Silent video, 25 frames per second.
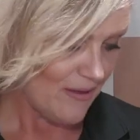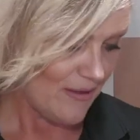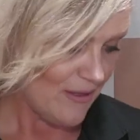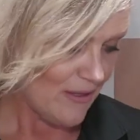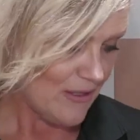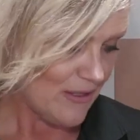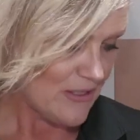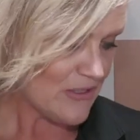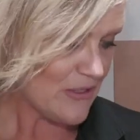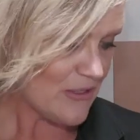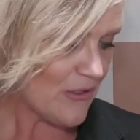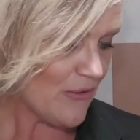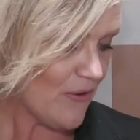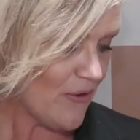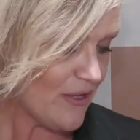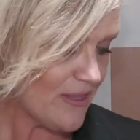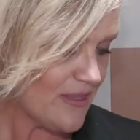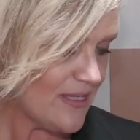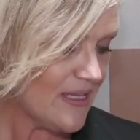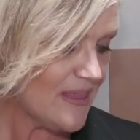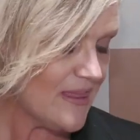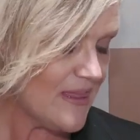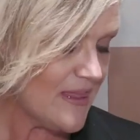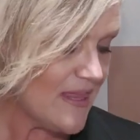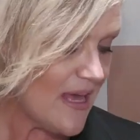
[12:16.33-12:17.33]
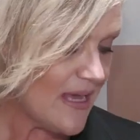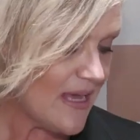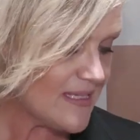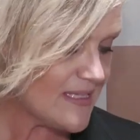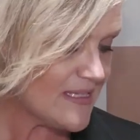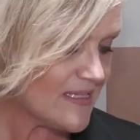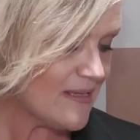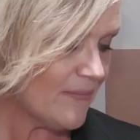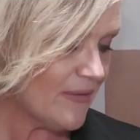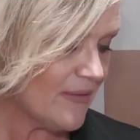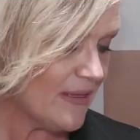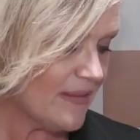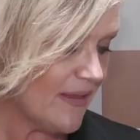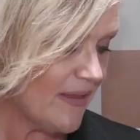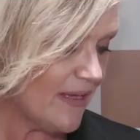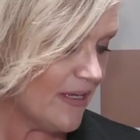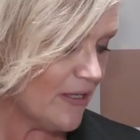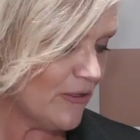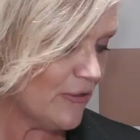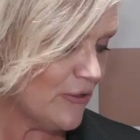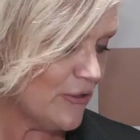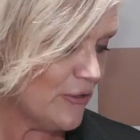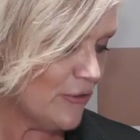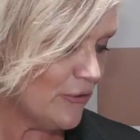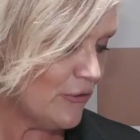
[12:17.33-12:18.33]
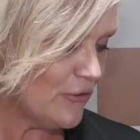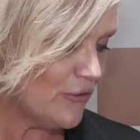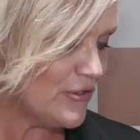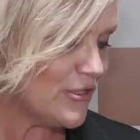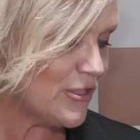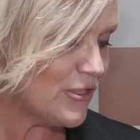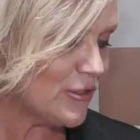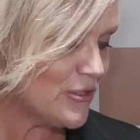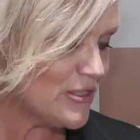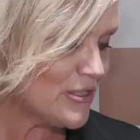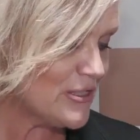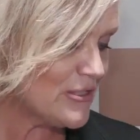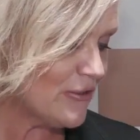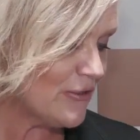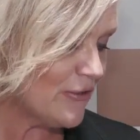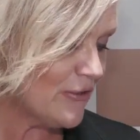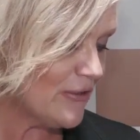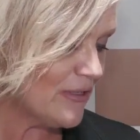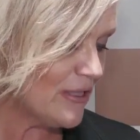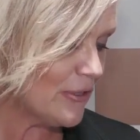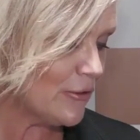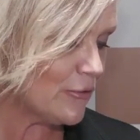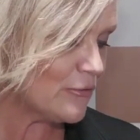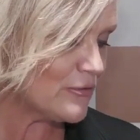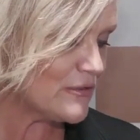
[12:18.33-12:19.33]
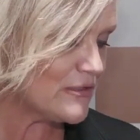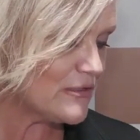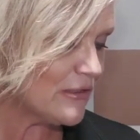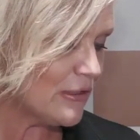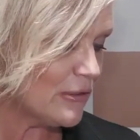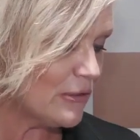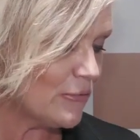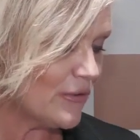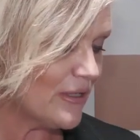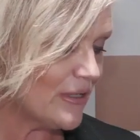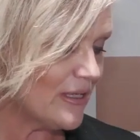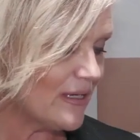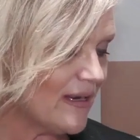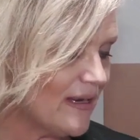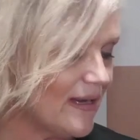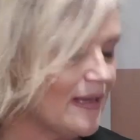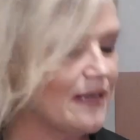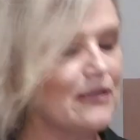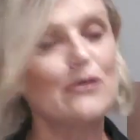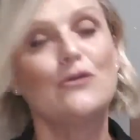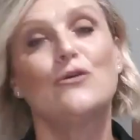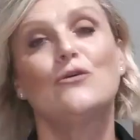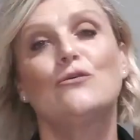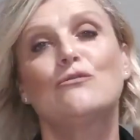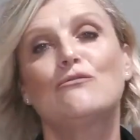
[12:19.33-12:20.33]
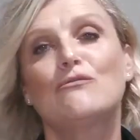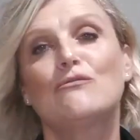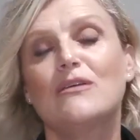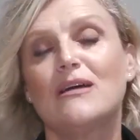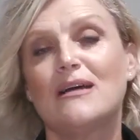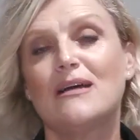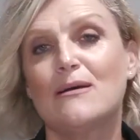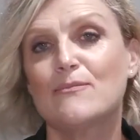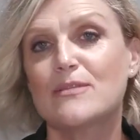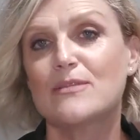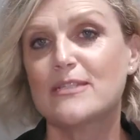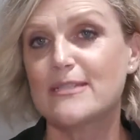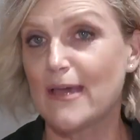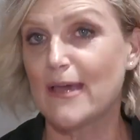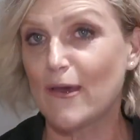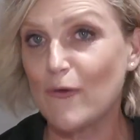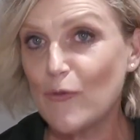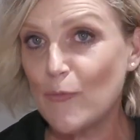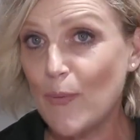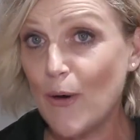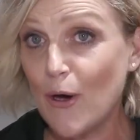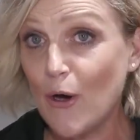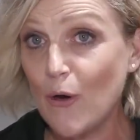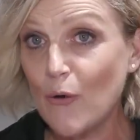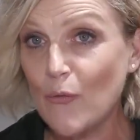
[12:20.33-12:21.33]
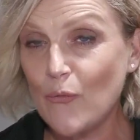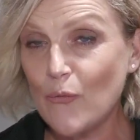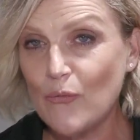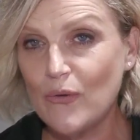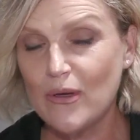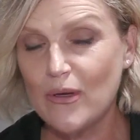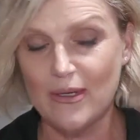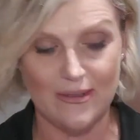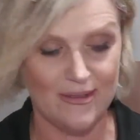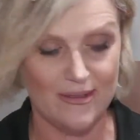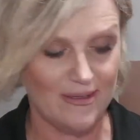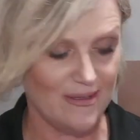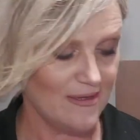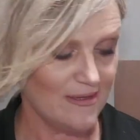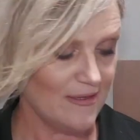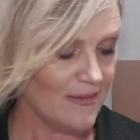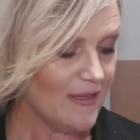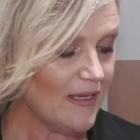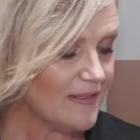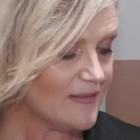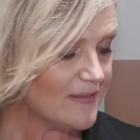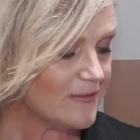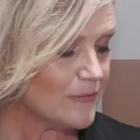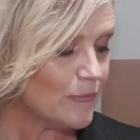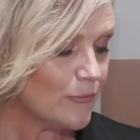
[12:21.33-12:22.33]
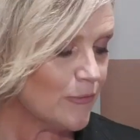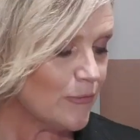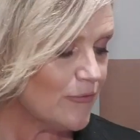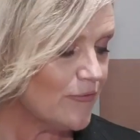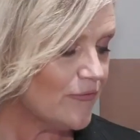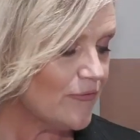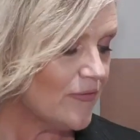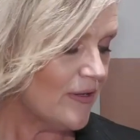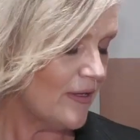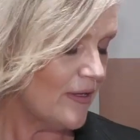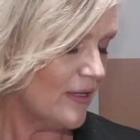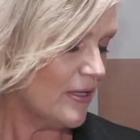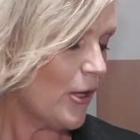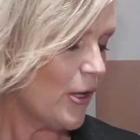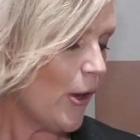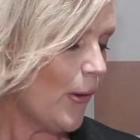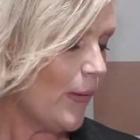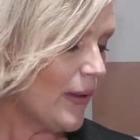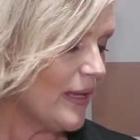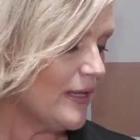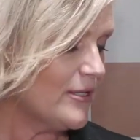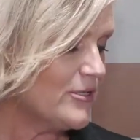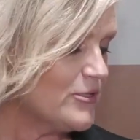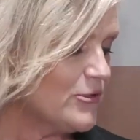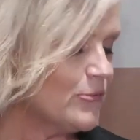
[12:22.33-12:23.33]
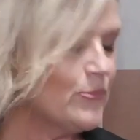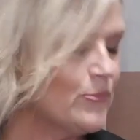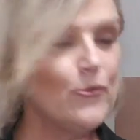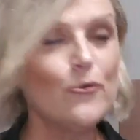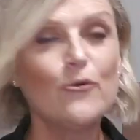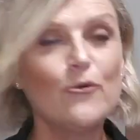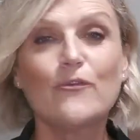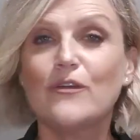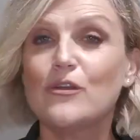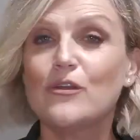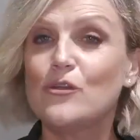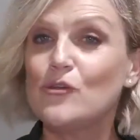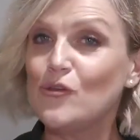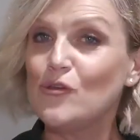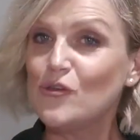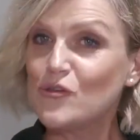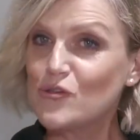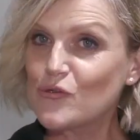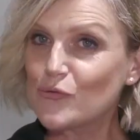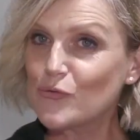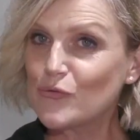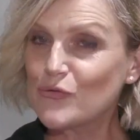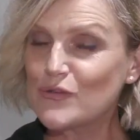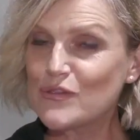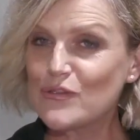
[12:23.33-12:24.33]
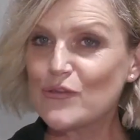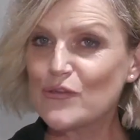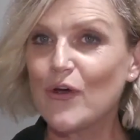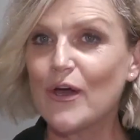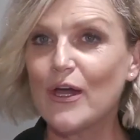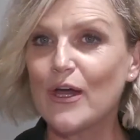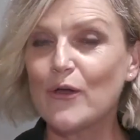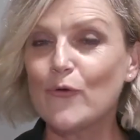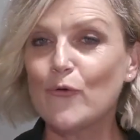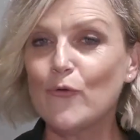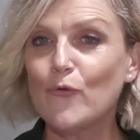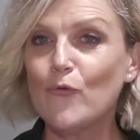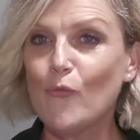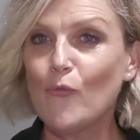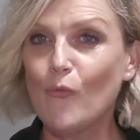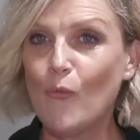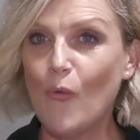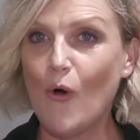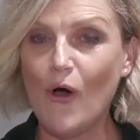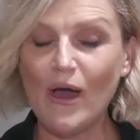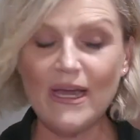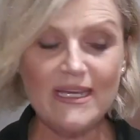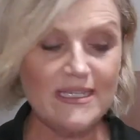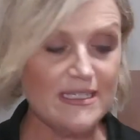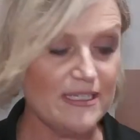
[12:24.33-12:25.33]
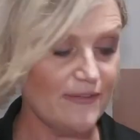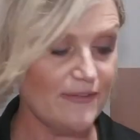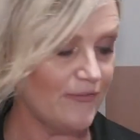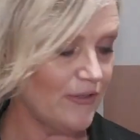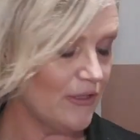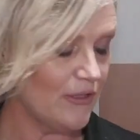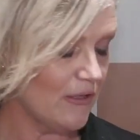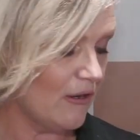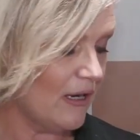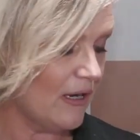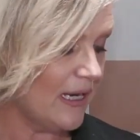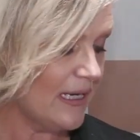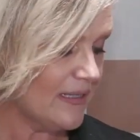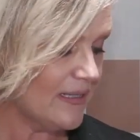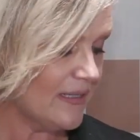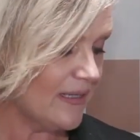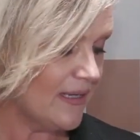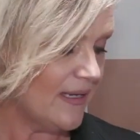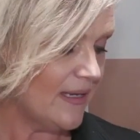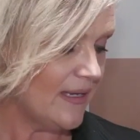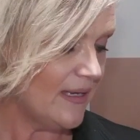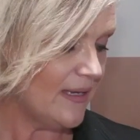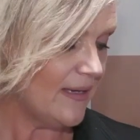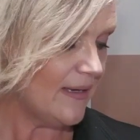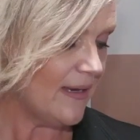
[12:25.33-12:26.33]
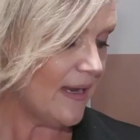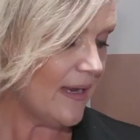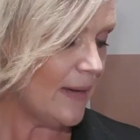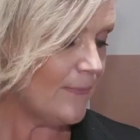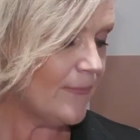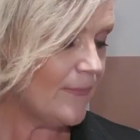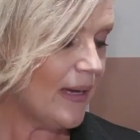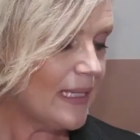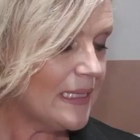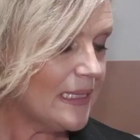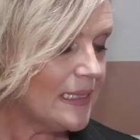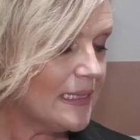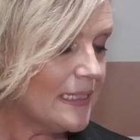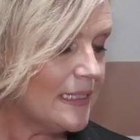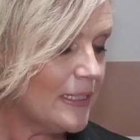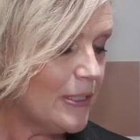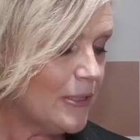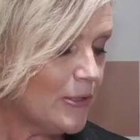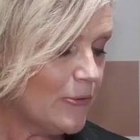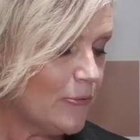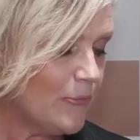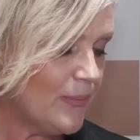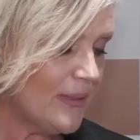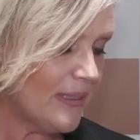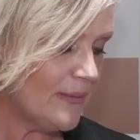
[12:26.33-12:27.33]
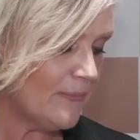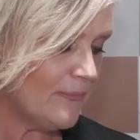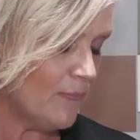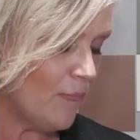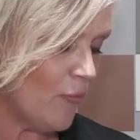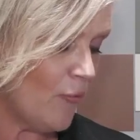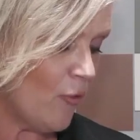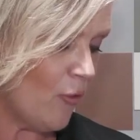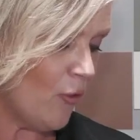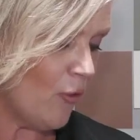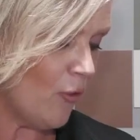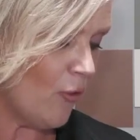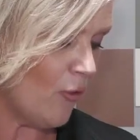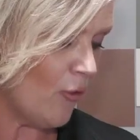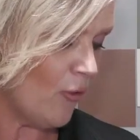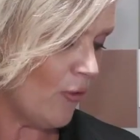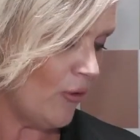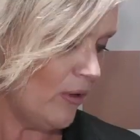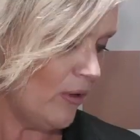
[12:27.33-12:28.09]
So I think that's something that you could use. You could certainly also look at a colour called South Pole. That's sort of going into more of a neutral style white, if you like. A little bit more,